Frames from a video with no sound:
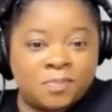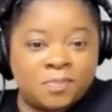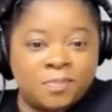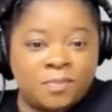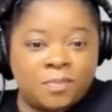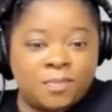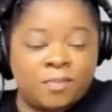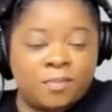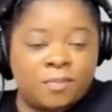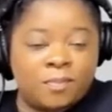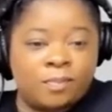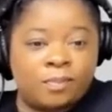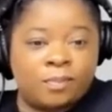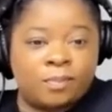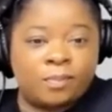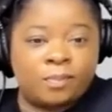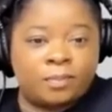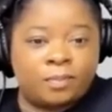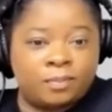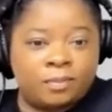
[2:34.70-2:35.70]

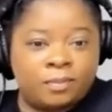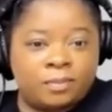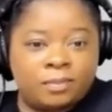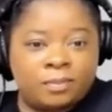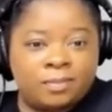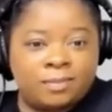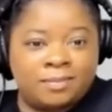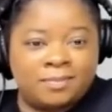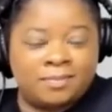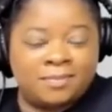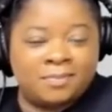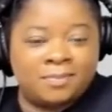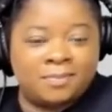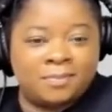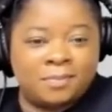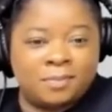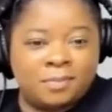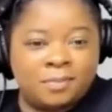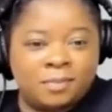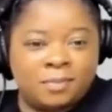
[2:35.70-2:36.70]

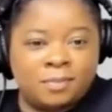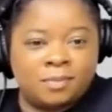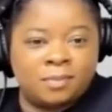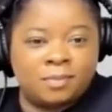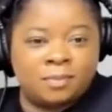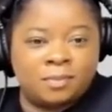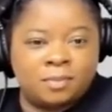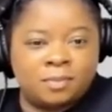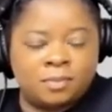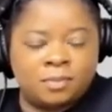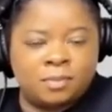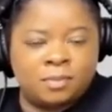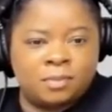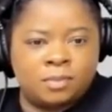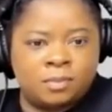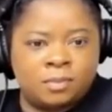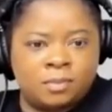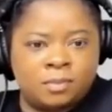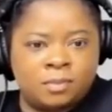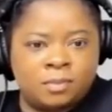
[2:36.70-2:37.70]

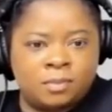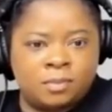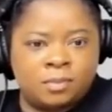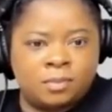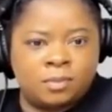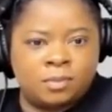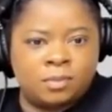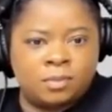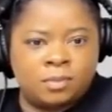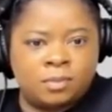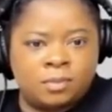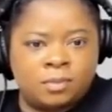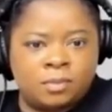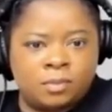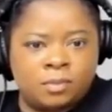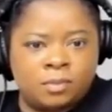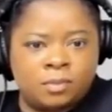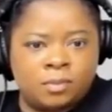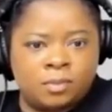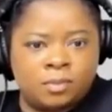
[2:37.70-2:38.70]

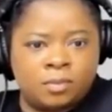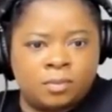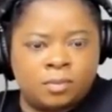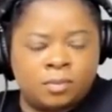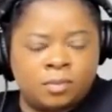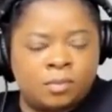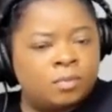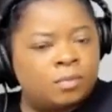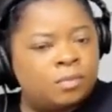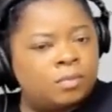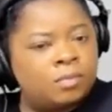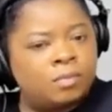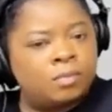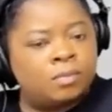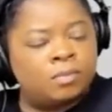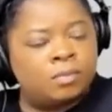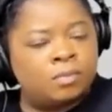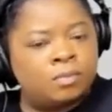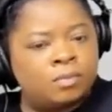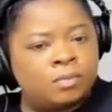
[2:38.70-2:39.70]

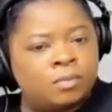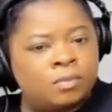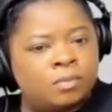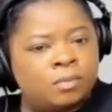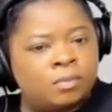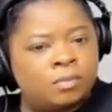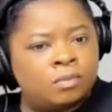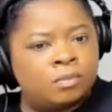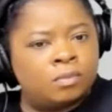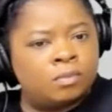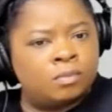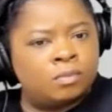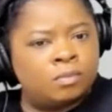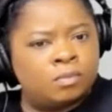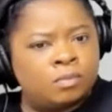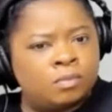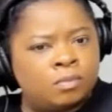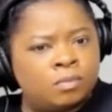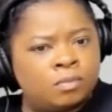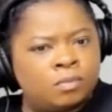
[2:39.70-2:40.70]

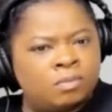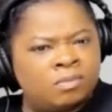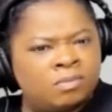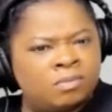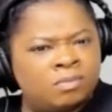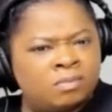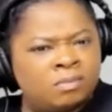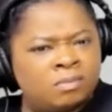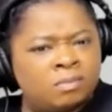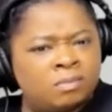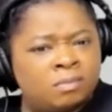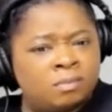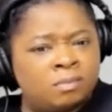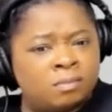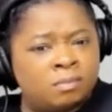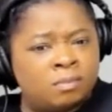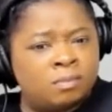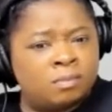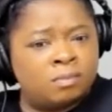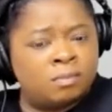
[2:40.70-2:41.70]

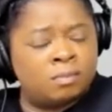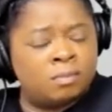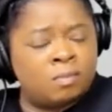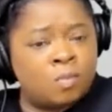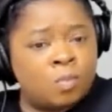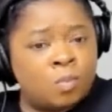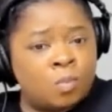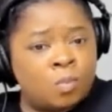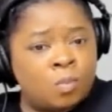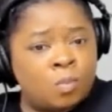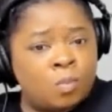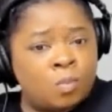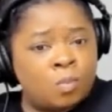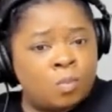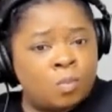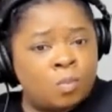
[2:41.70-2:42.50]
No words are spoken by the person on screen.